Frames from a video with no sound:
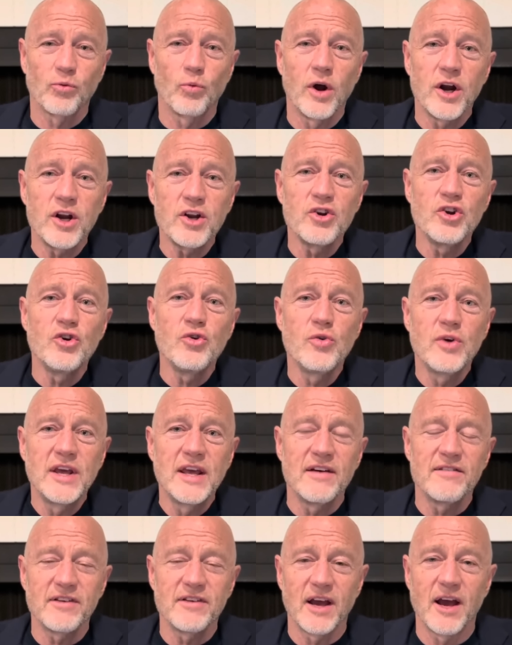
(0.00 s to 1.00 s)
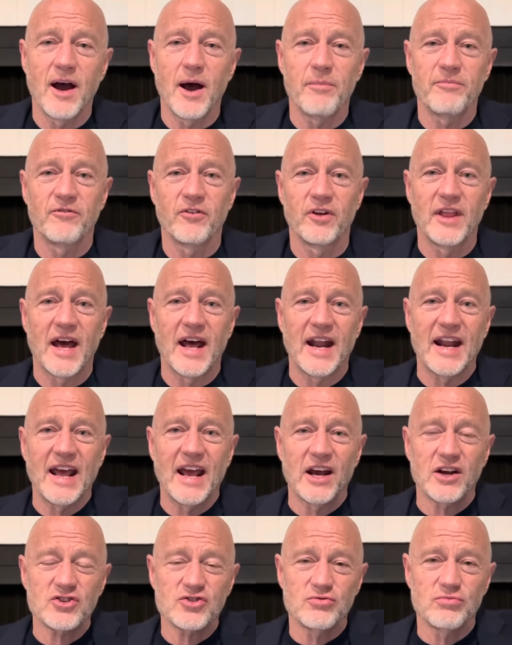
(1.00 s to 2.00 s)
What are you giving up for that
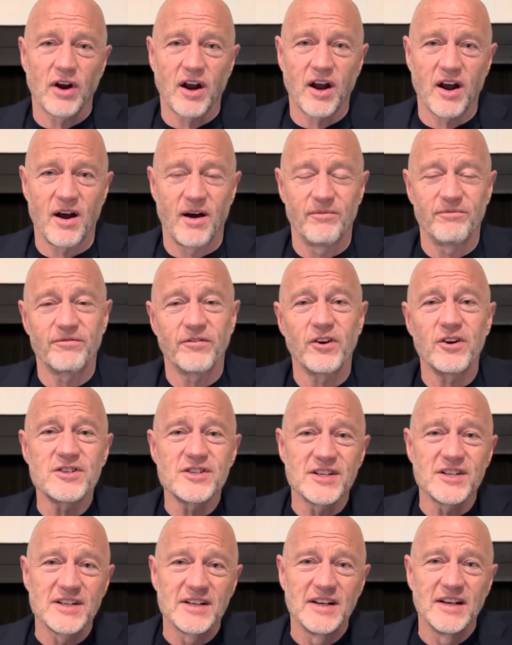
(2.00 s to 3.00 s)
extra comfort?